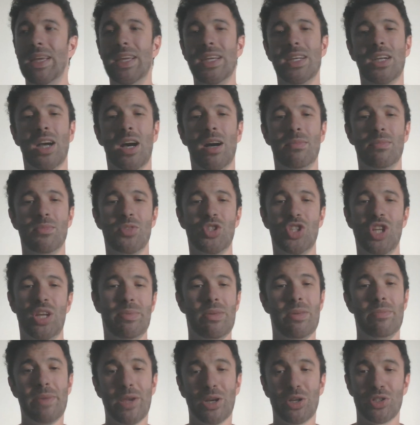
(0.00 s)
In comes
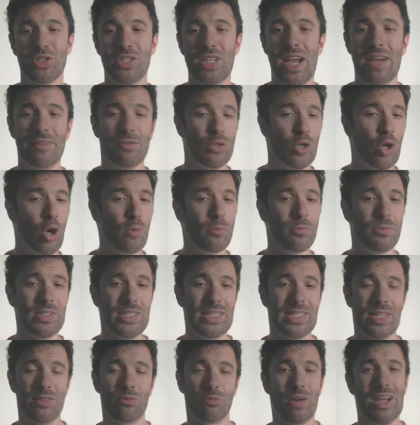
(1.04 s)
JB Bickerstaff, who
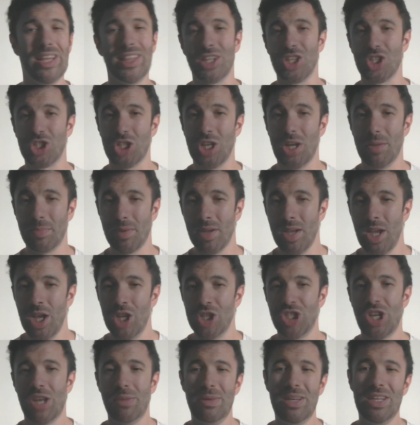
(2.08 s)
hopefully can right the ship.
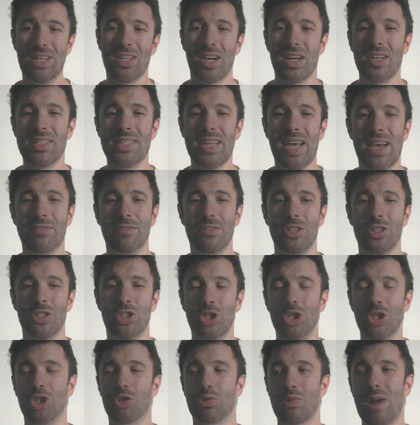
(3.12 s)
JB does have a
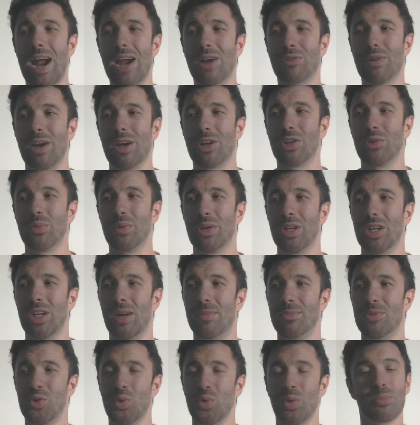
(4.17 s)
good track record when it
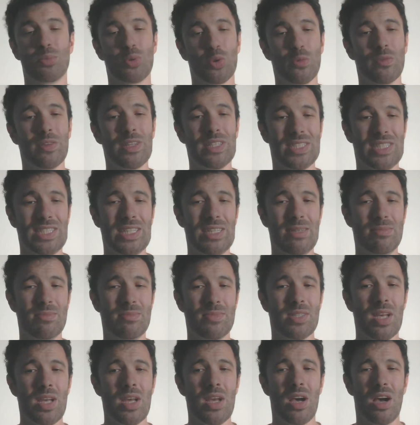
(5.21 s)
comes to improving
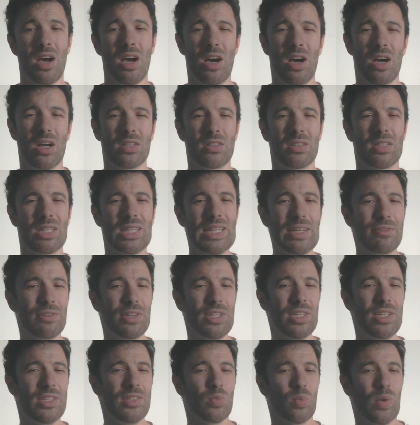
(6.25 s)
teams.
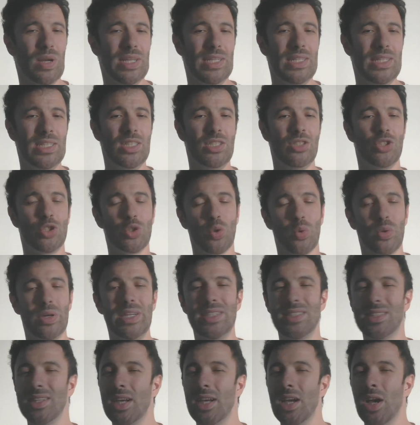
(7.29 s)
Cleveland, when he
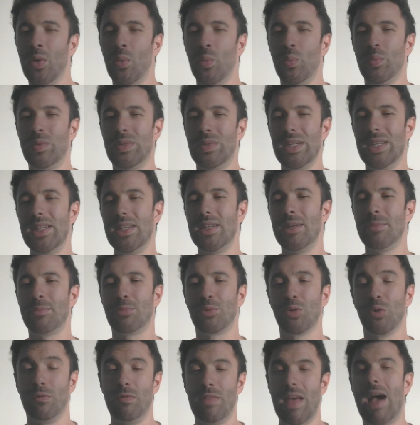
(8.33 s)
joined, didn't
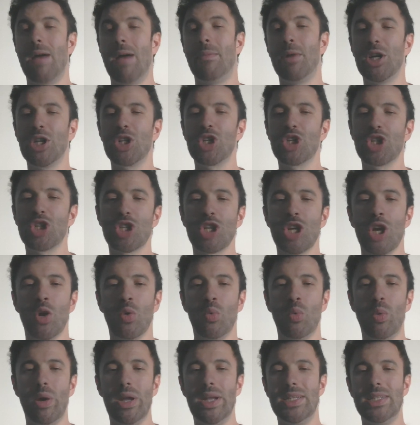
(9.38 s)
improve that much
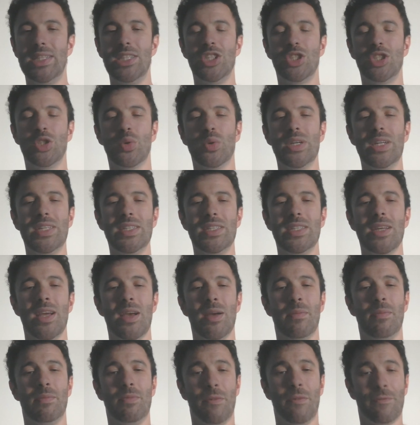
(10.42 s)
when he joined
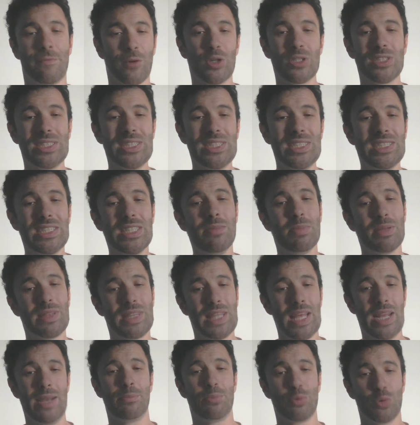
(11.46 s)
the first season,
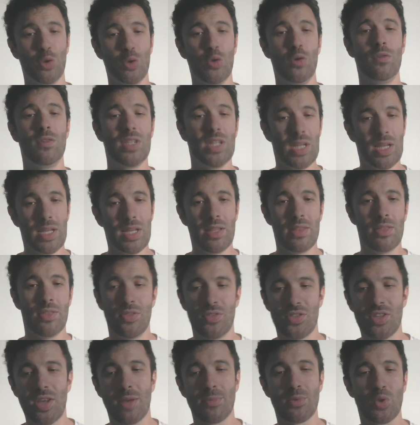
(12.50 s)
but then improved
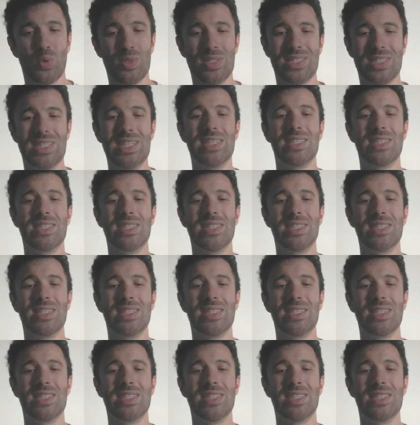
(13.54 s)
subsequent